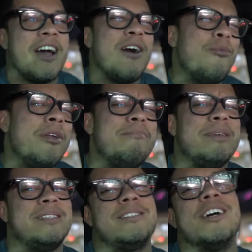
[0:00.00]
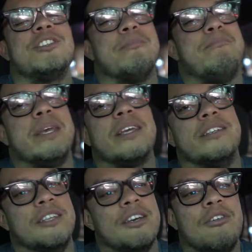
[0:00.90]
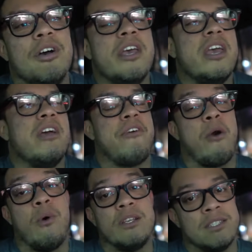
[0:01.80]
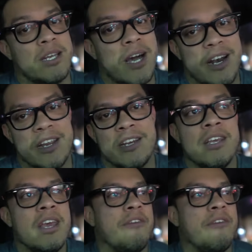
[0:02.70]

Now, it wouldn't be such a big deal if I wasn't cutting.